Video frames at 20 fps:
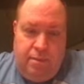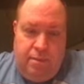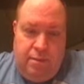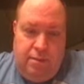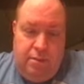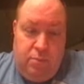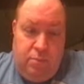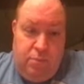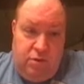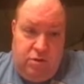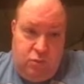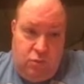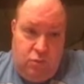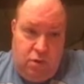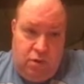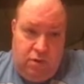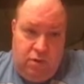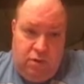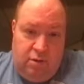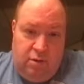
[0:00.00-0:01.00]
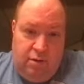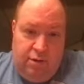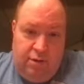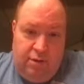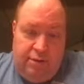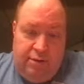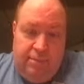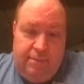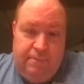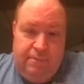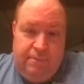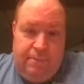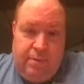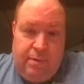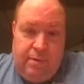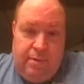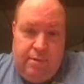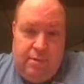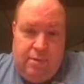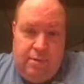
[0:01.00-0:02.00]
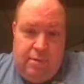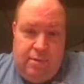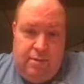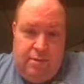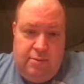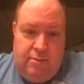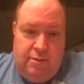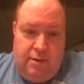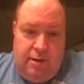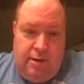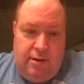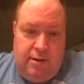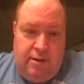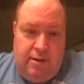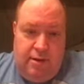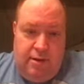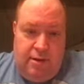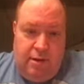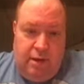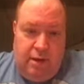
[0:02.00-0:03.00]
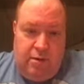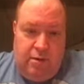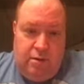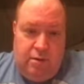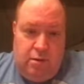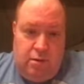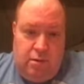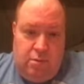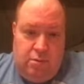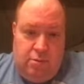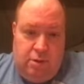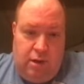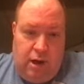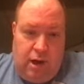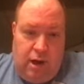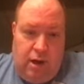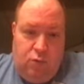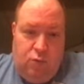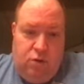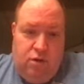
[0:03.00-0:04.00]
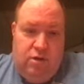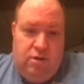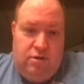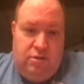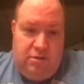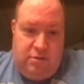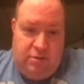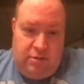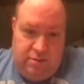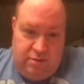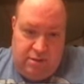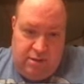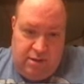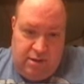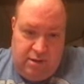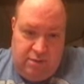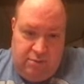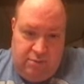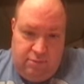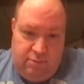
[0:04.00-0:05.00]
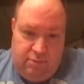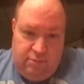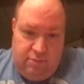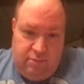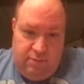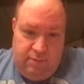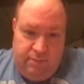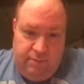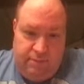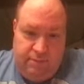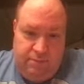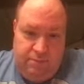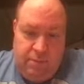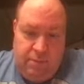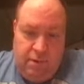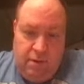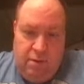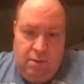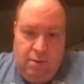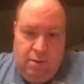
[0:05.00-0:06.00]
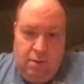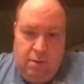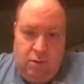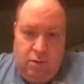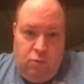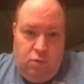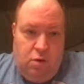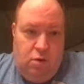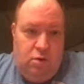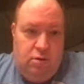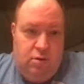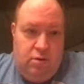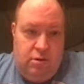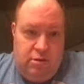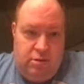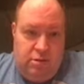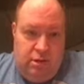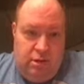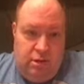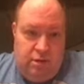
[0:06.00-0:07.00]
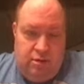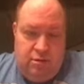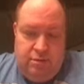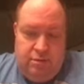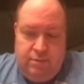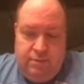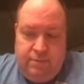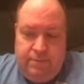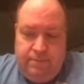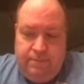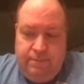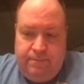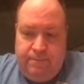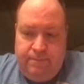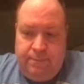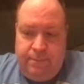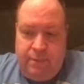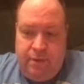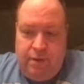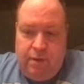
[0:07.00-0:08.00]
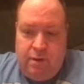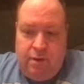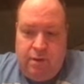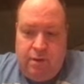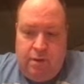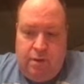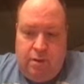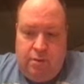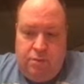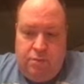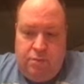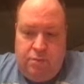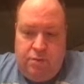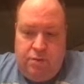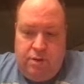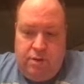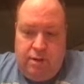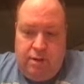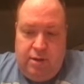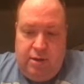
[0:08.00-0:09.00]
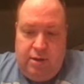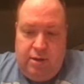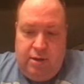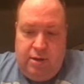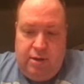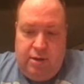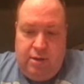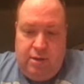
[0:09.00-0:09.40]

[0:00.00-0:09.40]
The Mistwalker here. Today, on Awi's Scales, we're going to discuss the